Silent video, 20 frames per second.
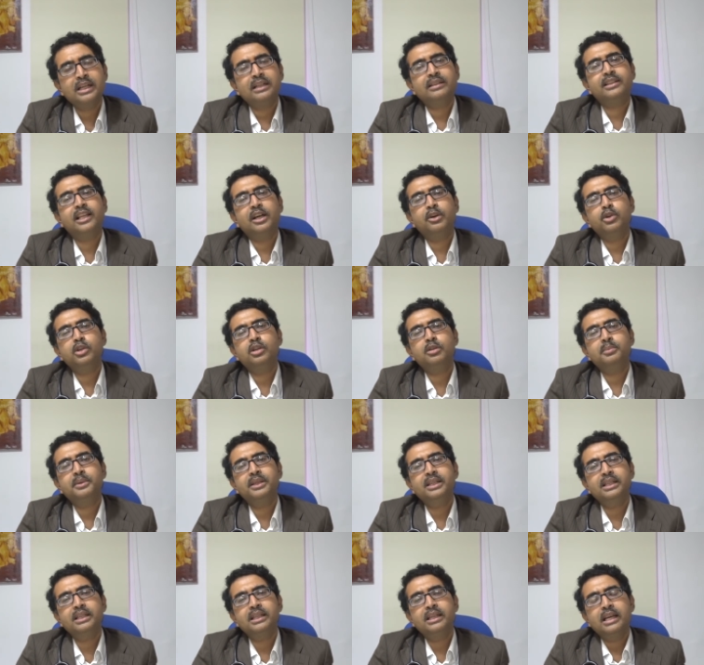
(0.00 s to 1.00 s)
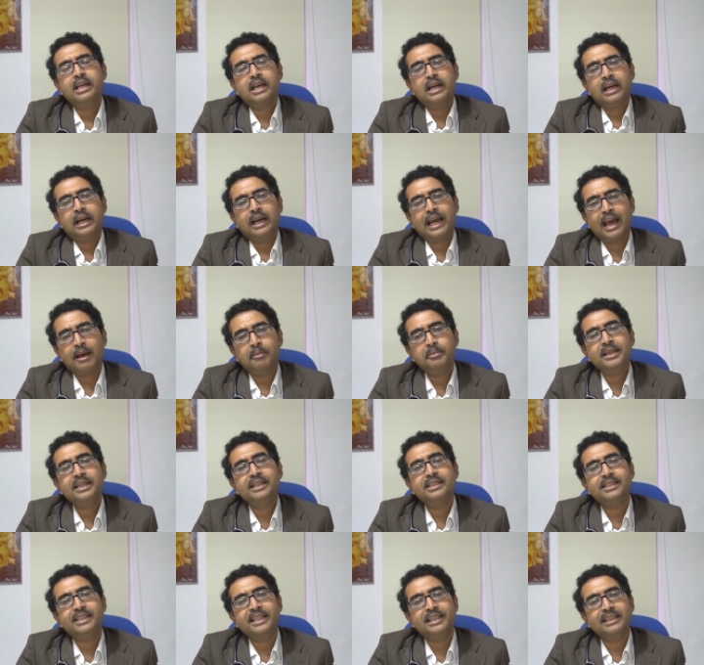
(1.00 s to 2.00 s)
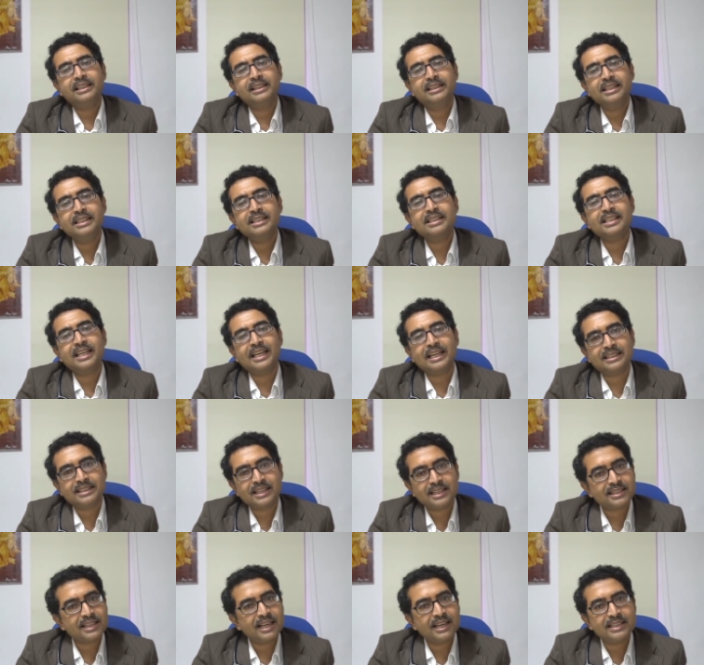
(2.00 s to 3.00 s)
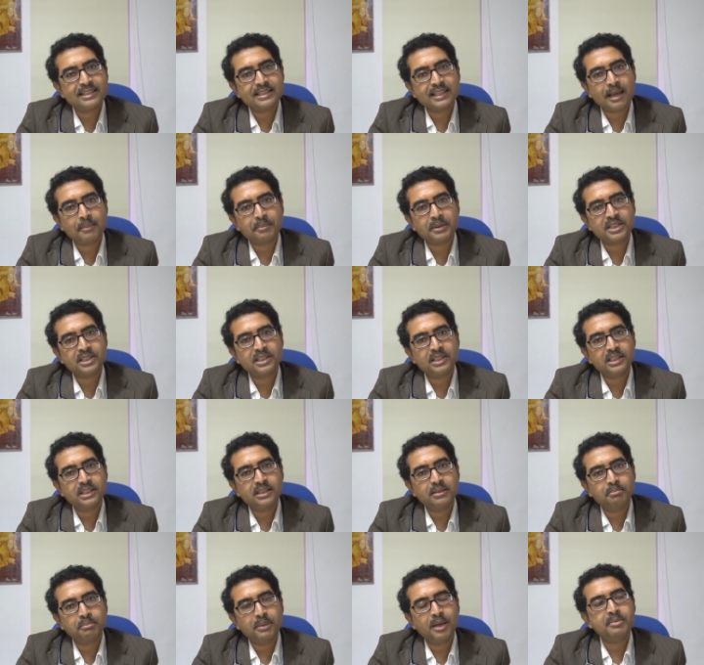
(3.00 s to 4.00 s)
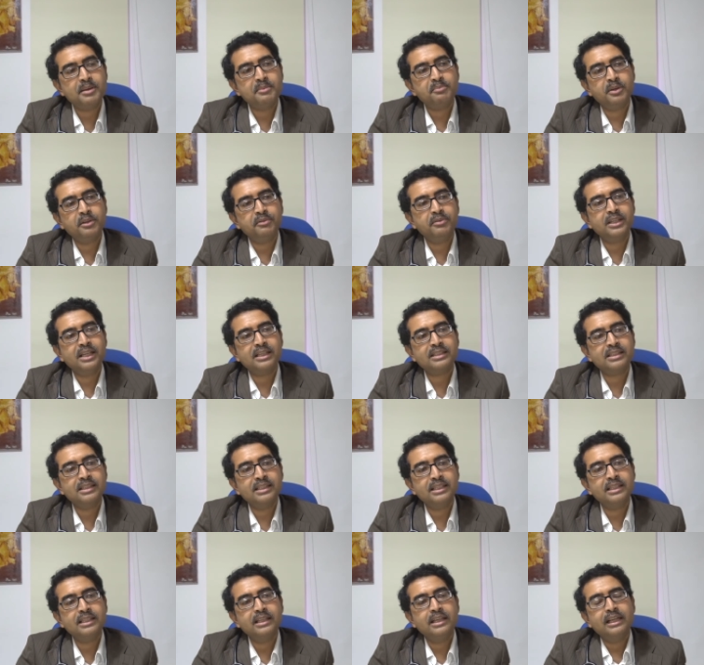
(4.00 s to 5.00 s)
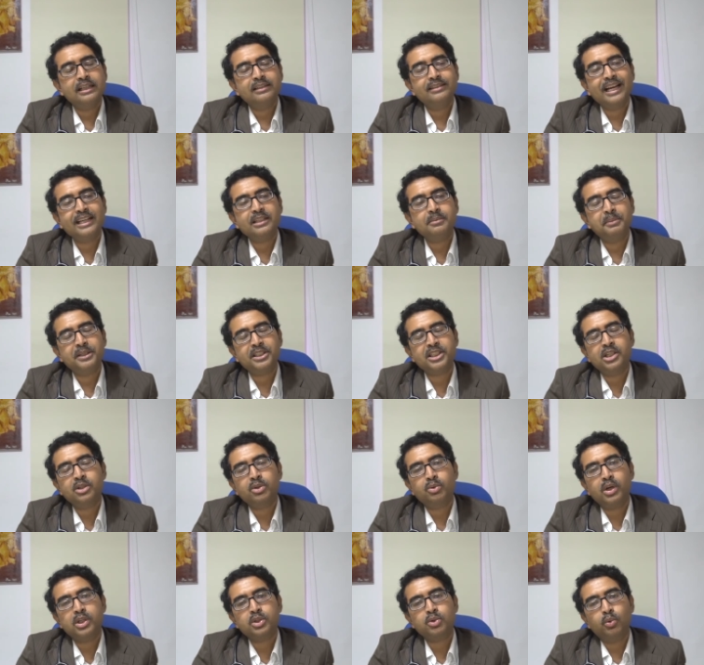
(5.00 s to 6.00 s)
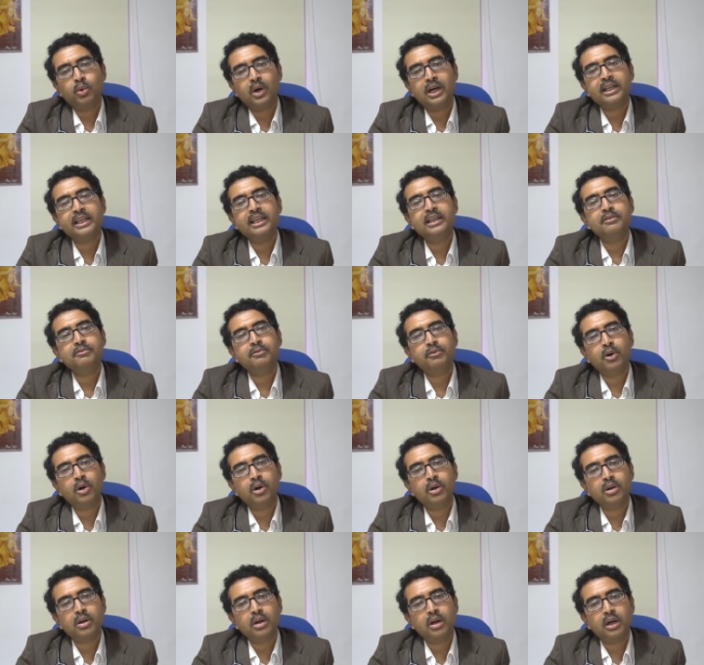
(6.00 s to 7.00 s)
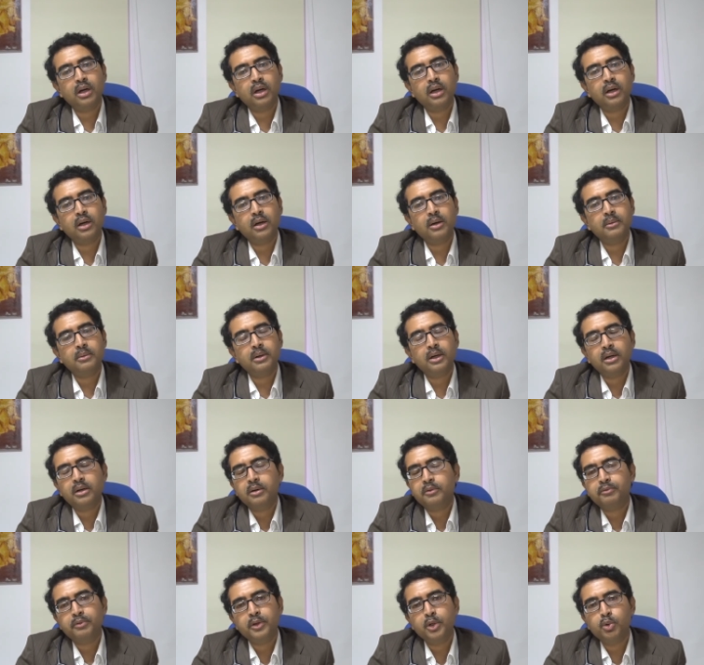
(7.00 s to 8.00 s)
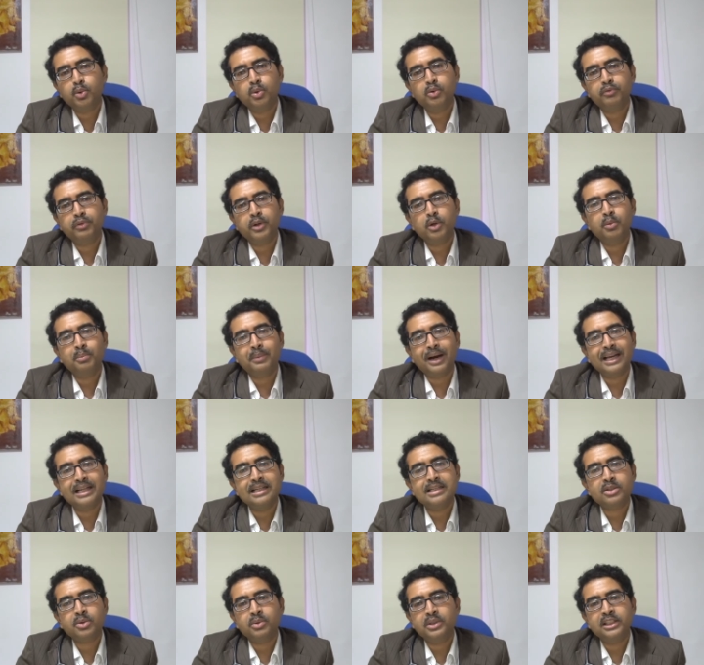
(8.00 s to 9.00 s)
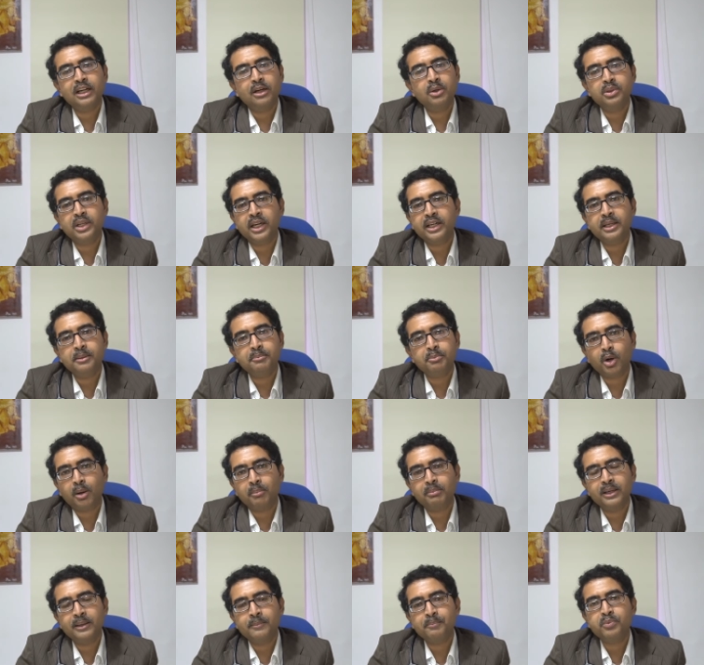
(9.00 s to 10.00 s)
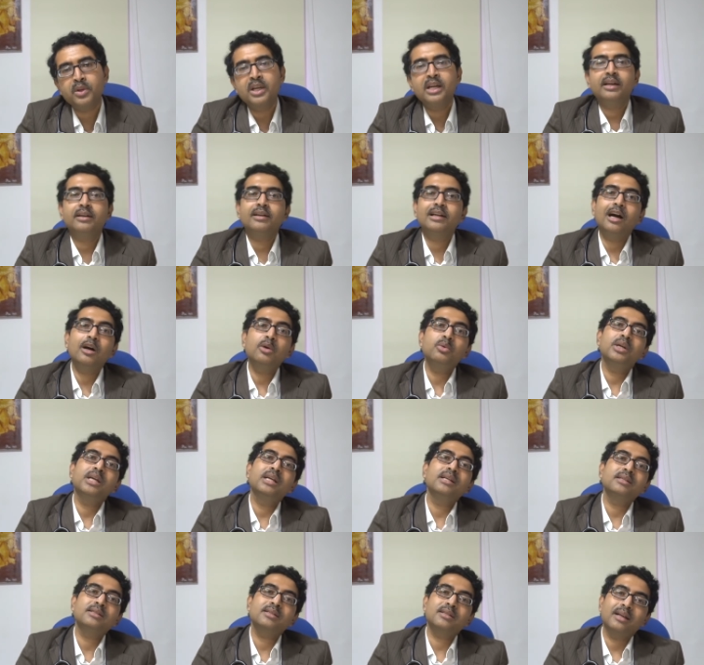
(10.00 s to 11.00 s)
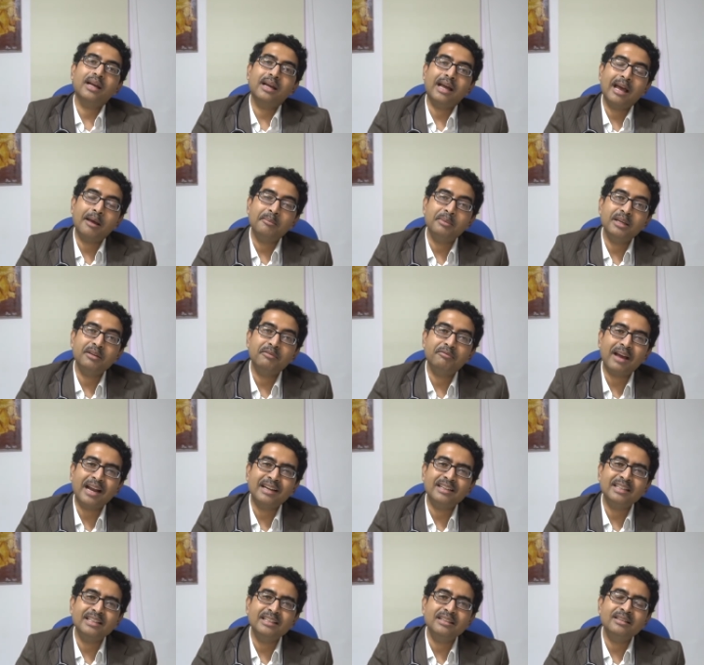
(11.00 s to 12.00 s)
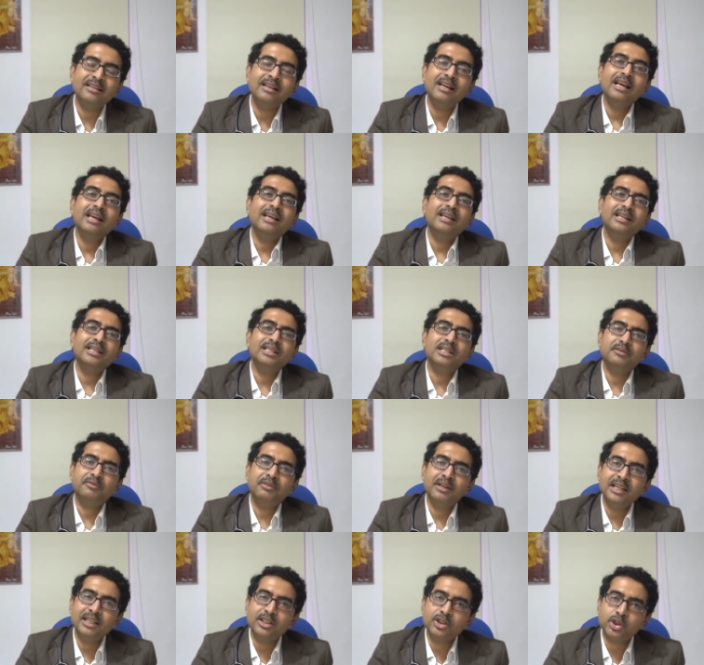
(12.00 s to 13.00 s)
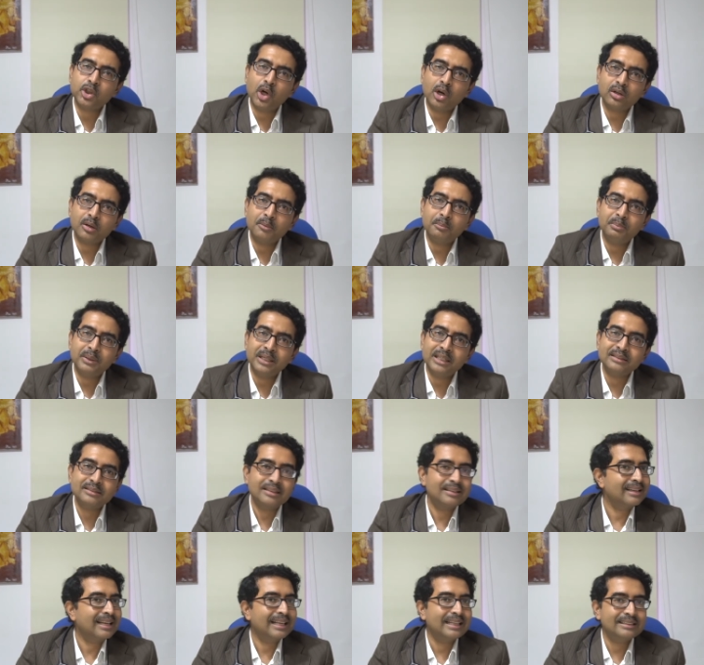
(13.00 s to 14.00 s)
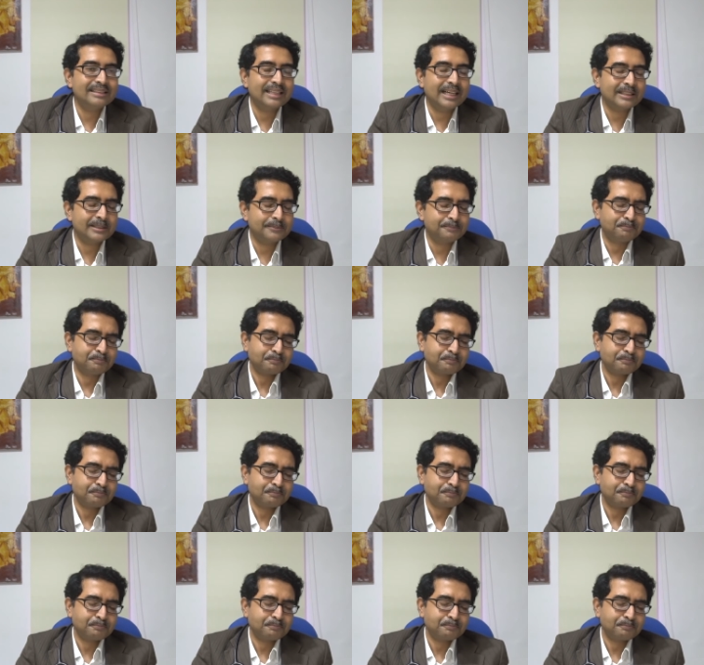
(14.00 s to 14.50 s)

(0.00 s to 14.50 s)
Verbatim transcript: they will be having decreased exercise capacity. Maybe previously that patient was walking for few miles without any problem. Now he is having fatigue, he is feeling short of breath, like that.